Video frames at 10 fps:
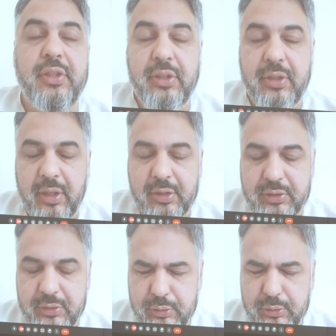third
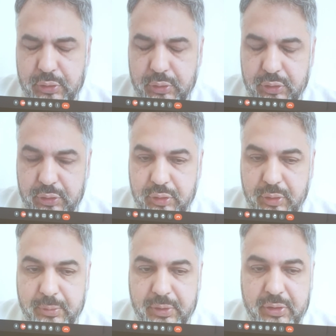largest construction
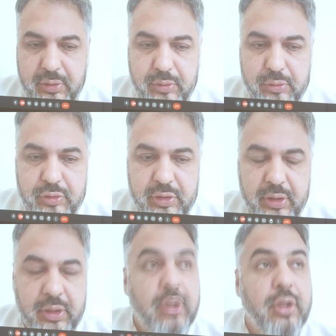company in the country,
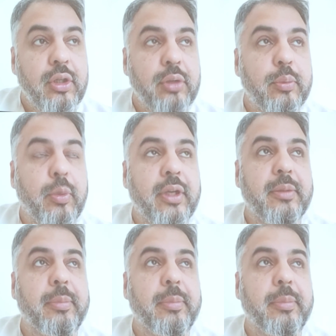who wanted a